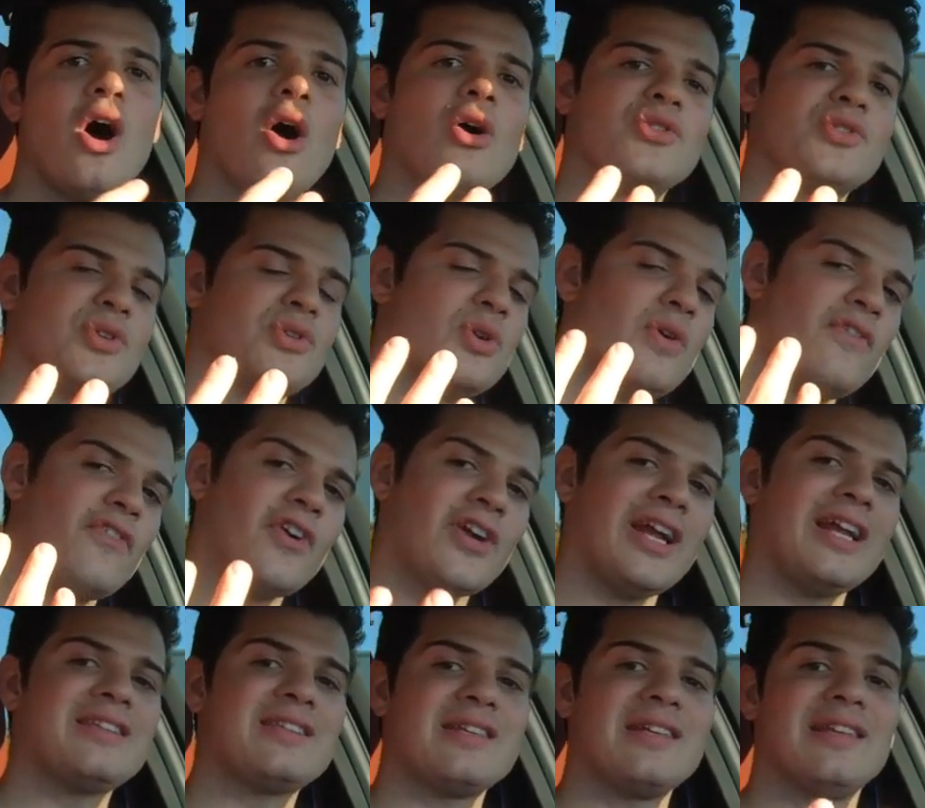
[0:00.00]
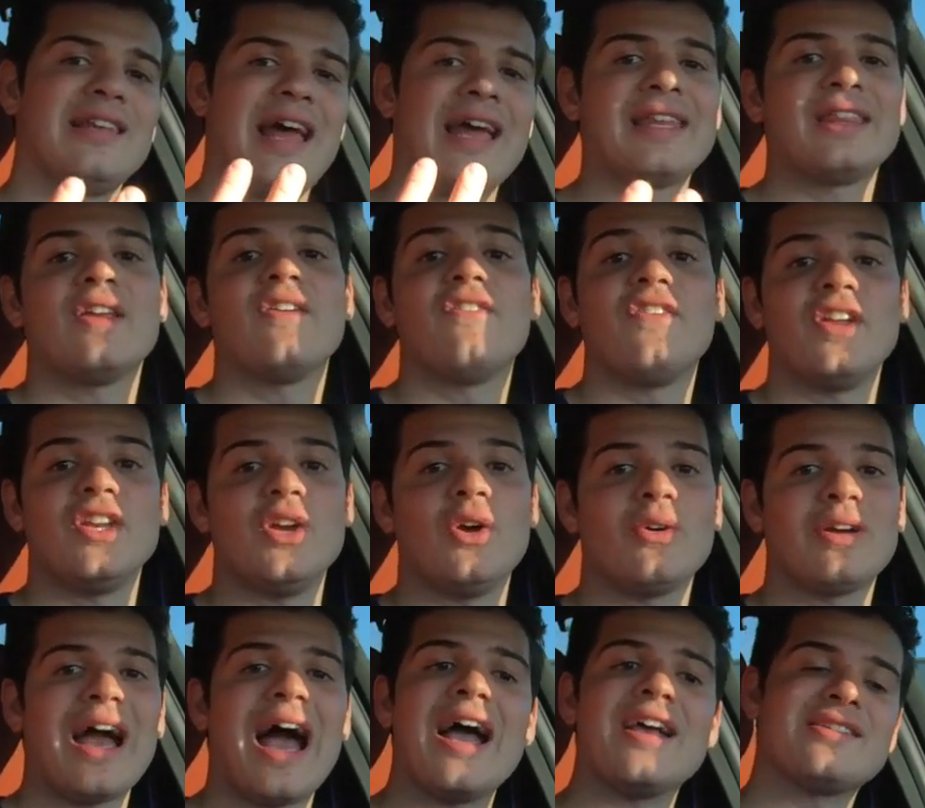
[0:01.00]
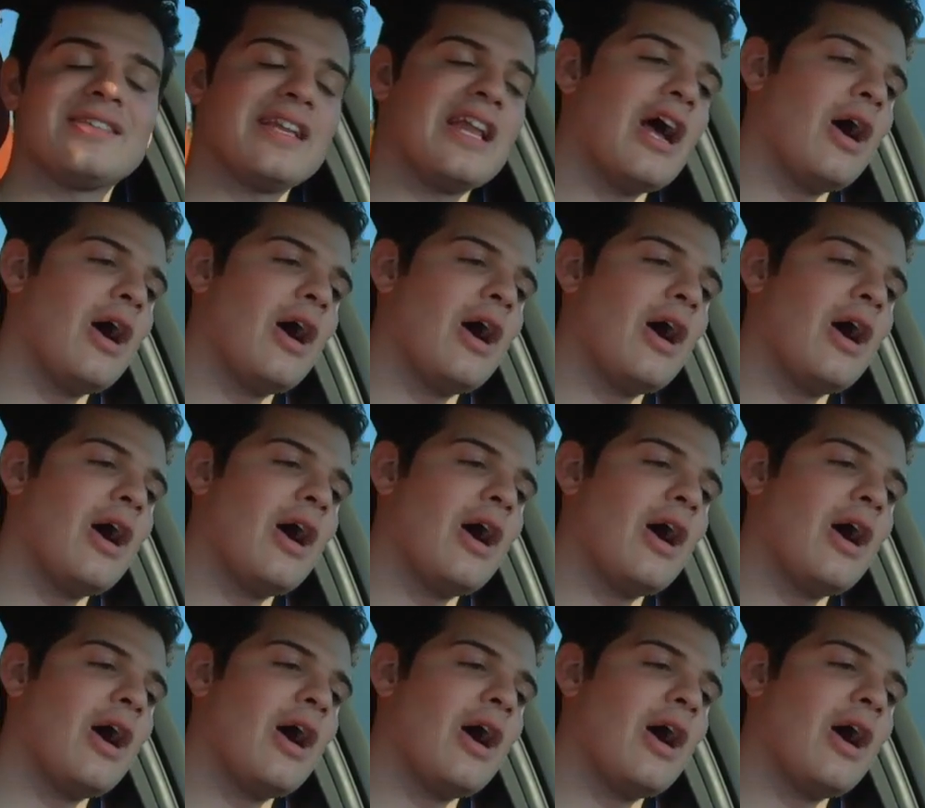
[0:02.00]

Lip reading: Also, don't forget to like the video, guys.